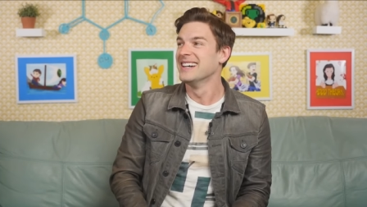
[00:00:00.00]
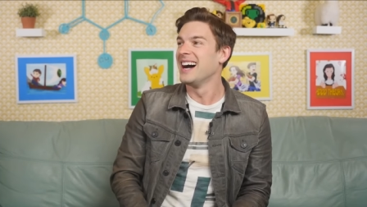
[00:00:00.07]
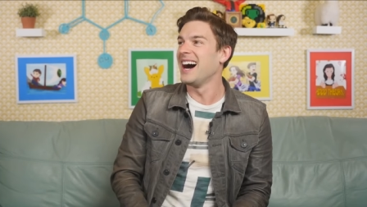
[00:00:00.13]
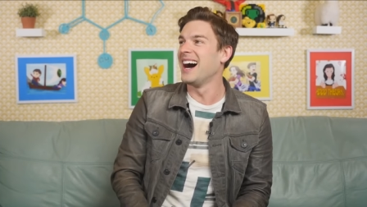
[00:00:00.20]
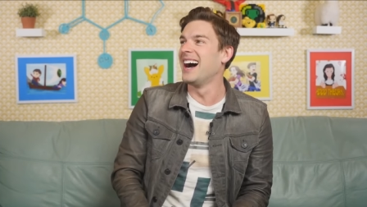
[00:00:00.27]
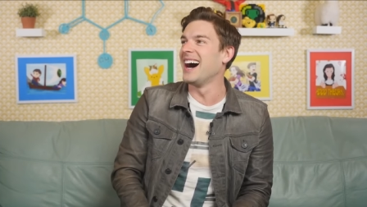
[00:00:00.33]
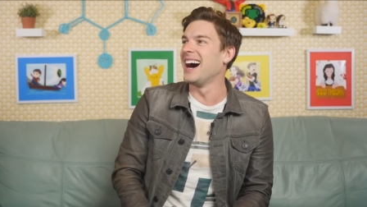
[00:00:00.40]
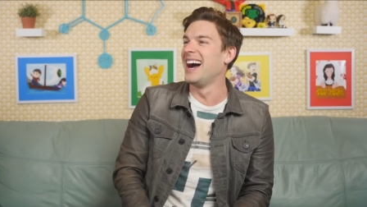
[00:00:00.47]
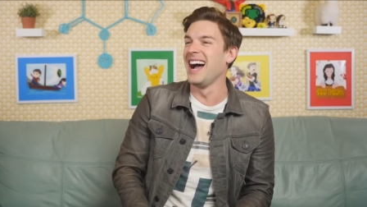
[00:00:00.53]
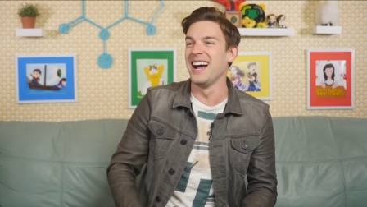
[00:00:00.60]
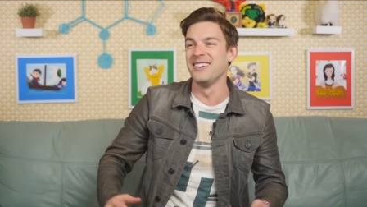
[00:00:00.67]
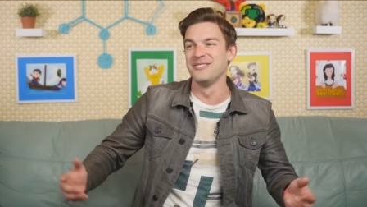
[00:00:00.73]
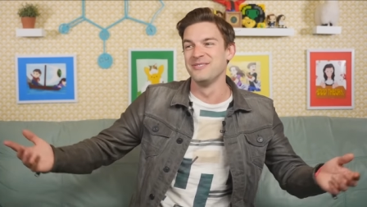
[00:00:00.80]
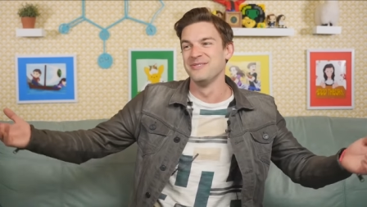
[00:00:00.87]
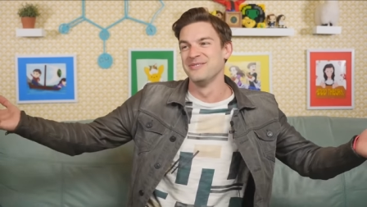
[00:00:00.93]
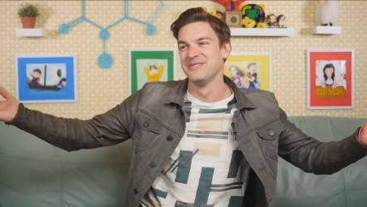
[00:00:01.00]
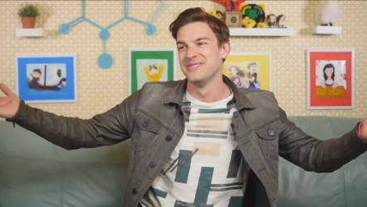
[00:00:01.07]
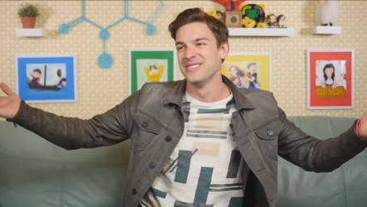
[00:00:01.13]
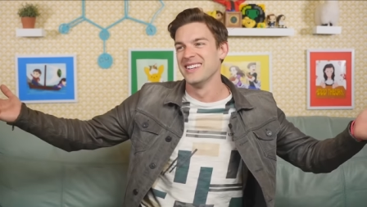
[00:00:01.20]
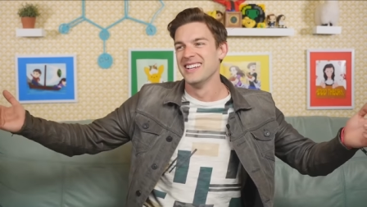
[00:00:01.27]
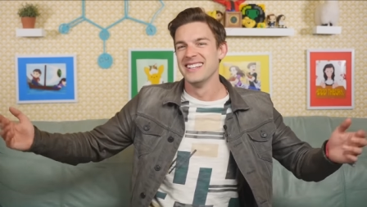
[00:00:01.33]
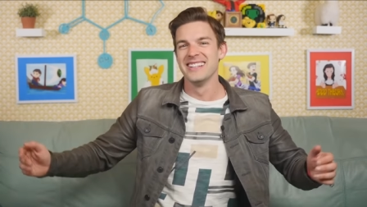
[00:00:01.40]
like,
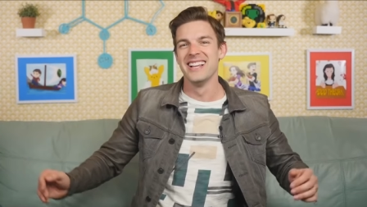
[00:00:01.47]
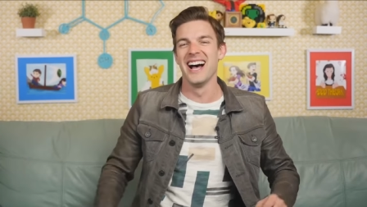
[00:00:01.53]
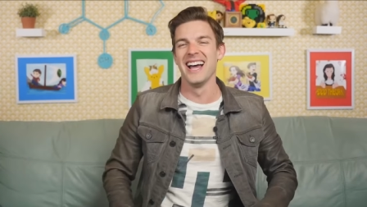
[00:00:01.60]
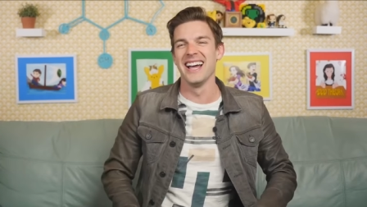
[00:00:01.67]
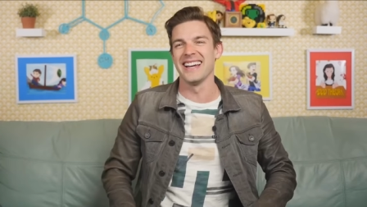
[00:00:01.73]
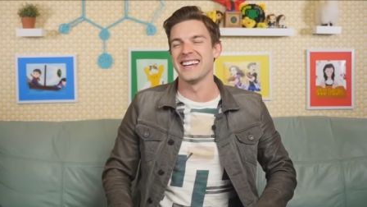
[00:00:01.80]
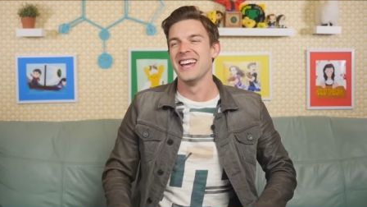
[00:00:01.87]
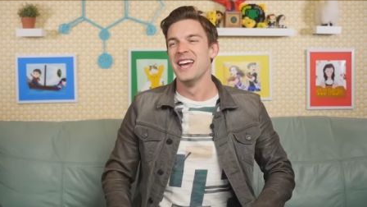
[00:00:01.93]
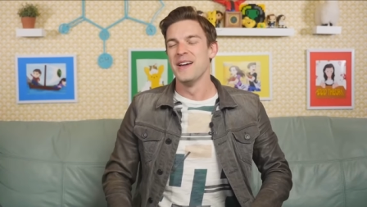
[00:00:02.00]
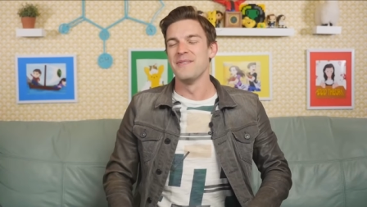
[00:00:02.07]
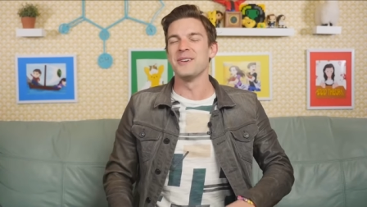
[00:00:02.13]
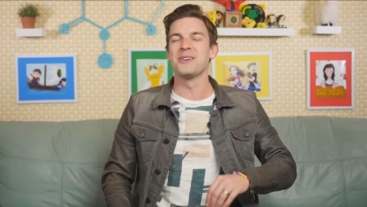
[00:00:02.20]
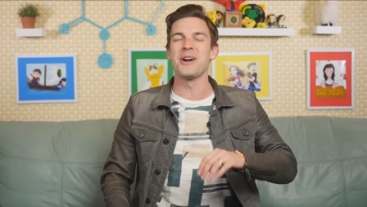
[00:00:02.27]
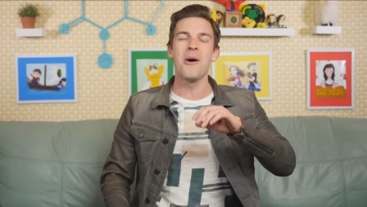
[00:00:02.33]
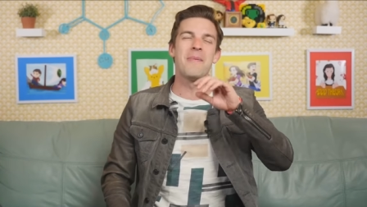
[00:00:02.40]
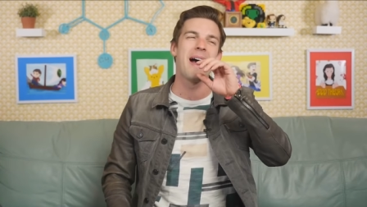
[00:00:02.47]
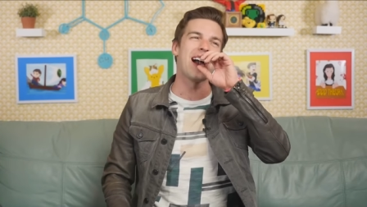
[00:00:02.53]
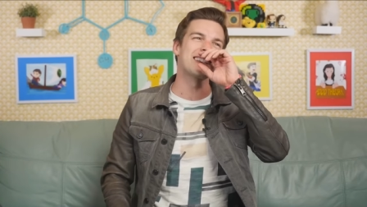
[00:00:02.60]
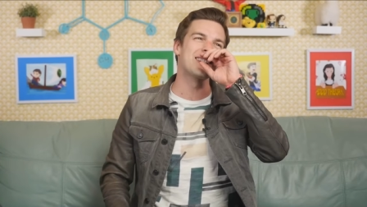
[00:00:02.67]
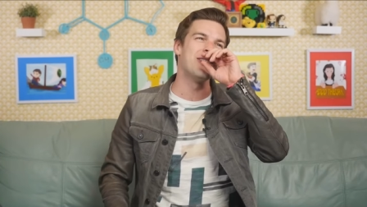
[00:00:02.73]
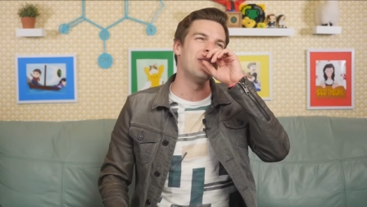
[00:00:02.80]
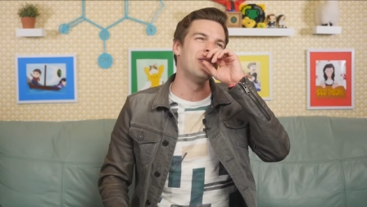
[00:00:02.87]
if you go back
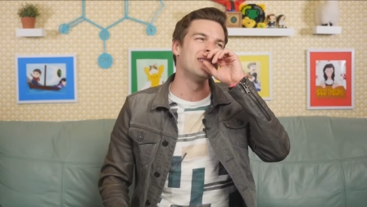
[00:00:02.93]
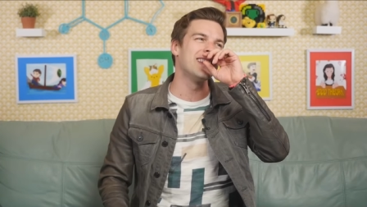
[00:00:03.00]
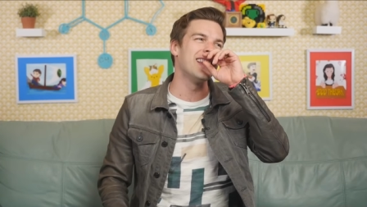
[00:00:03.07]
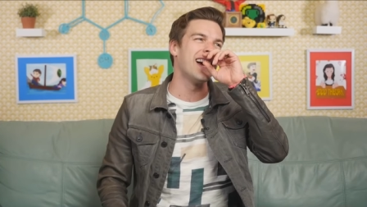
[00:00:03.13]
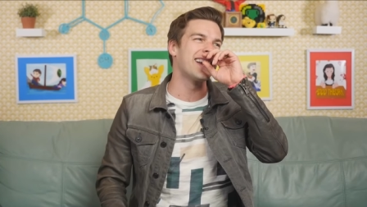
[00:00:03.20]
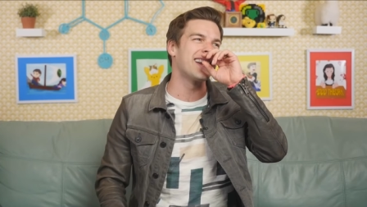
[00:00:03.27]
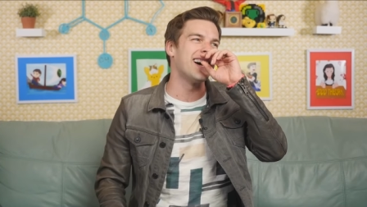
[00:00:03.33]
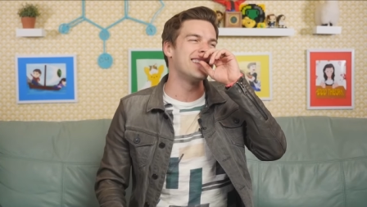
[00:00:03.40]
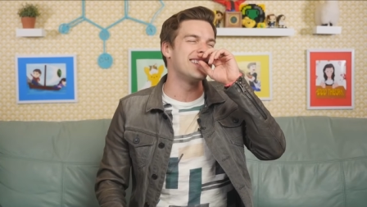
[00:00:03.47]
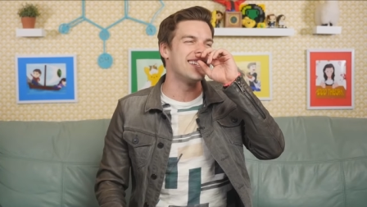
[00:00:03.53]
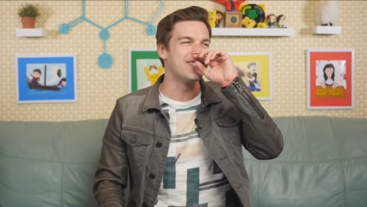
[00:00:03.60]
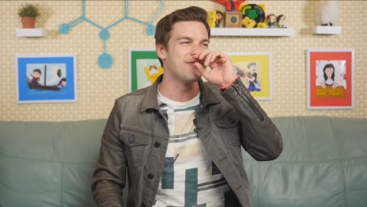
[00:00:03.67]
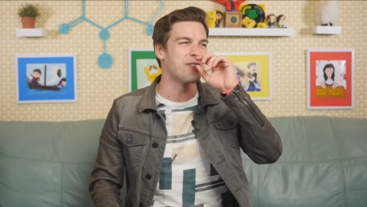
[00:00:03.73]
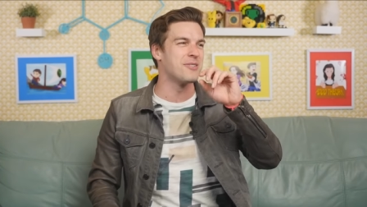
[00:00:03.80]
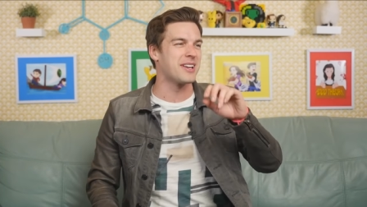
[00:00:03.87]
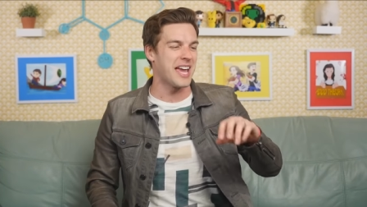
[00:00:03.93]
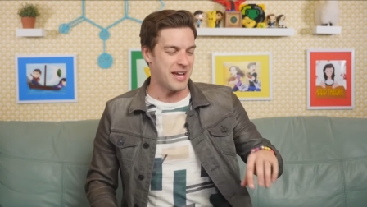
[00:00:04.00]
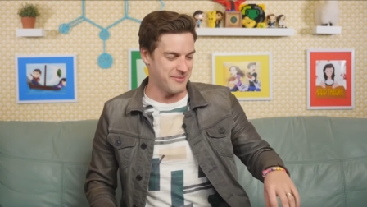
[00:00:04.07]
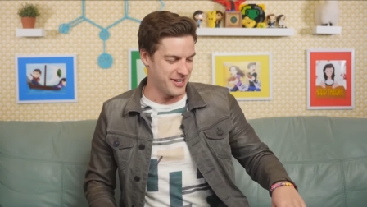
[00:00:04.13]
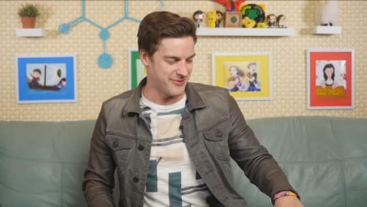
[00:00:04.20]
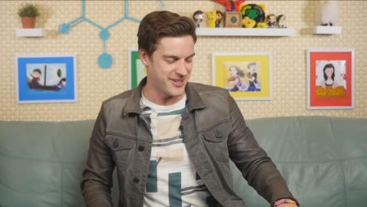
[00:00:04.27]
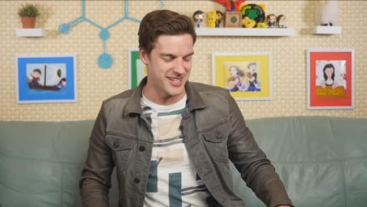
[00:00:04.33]
to old, like, uh, Did You Know
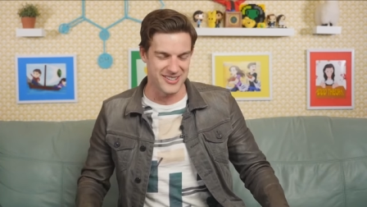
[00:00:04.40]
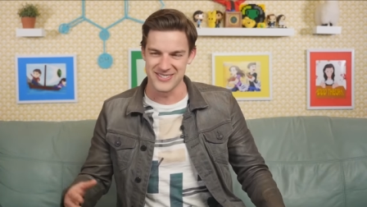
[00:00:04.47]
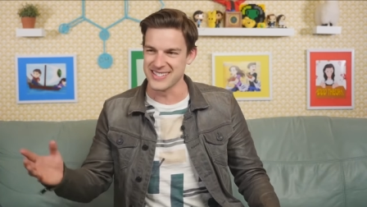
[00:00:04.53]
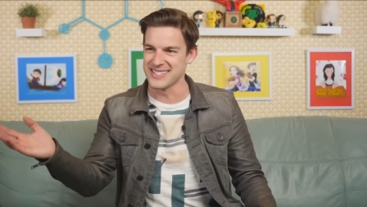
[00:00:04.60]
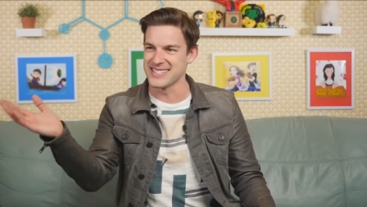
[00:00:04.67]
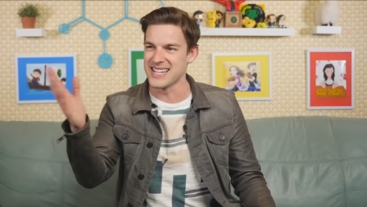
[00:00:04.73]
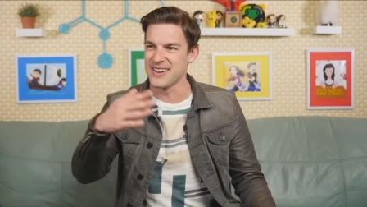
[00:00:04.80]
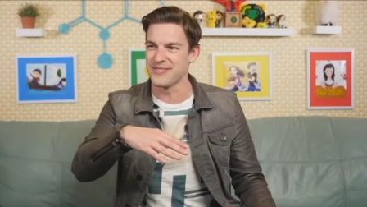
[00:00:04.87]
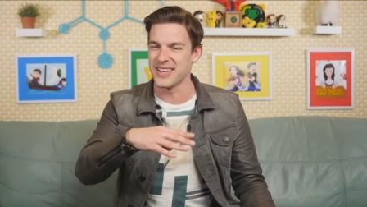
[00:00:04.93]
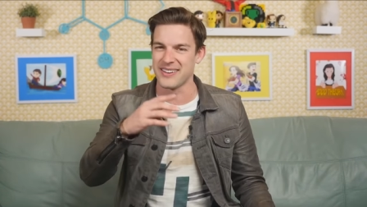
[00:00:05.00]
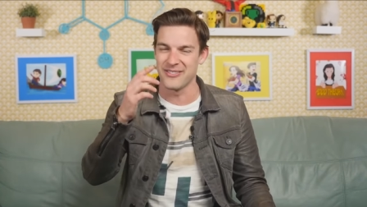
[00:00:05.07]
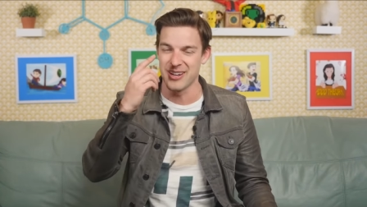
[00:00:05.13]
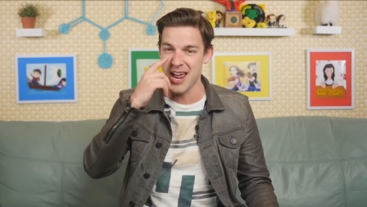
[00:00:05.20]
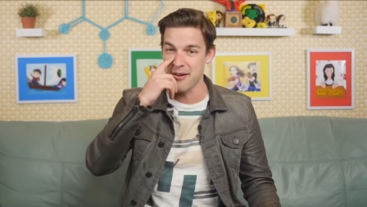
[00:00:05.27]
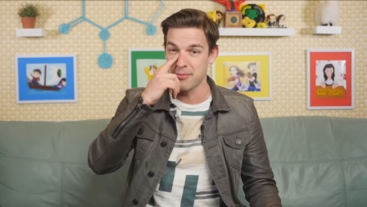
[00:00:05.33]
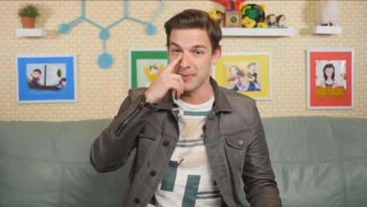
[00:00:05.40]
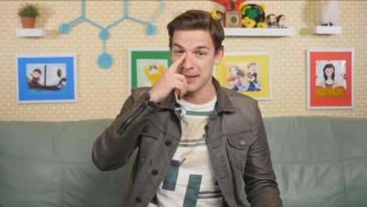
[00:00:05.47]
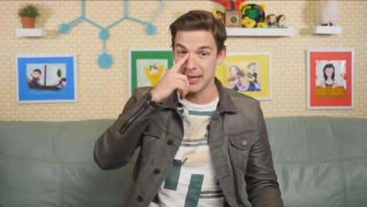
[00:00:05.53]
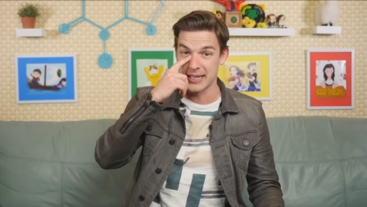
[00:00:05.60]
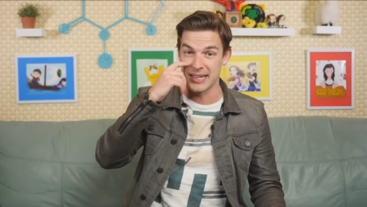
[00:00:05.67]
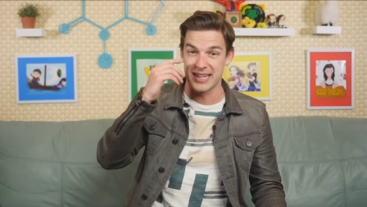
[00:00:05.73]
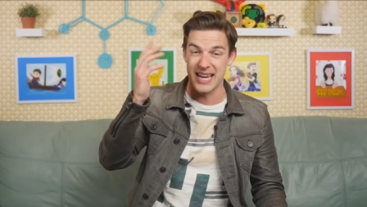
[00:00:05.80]
Gaming videos and stuff, then when I would be,
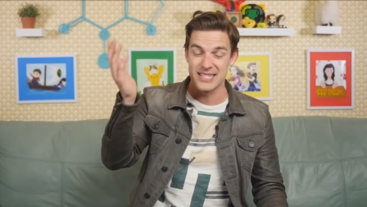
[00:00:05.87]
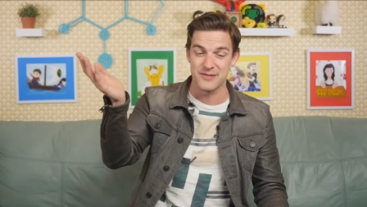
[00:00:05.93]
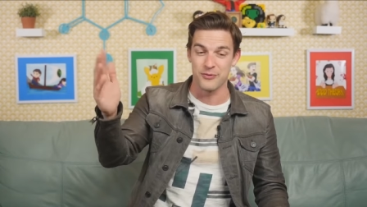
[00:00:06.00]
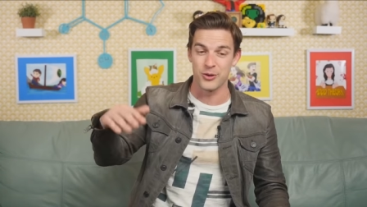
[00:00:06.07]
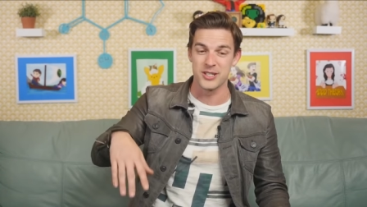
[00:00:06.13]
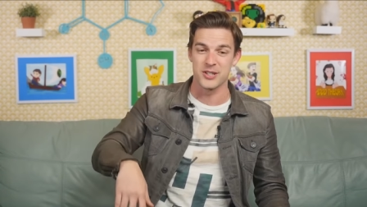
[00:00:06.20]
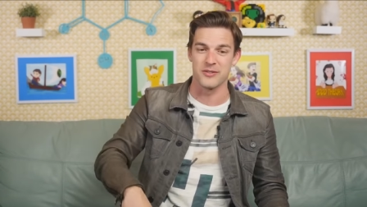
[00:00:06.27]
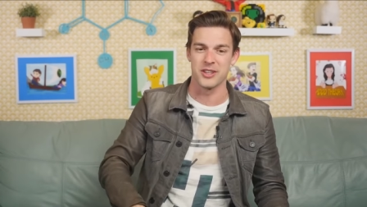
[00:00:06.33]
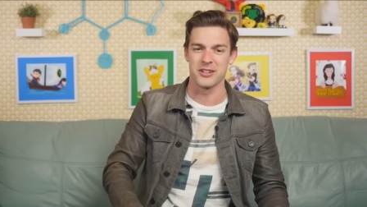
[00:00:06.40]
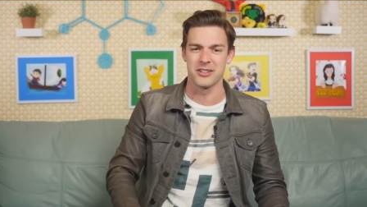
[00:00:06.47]
like, a guest voiceover there,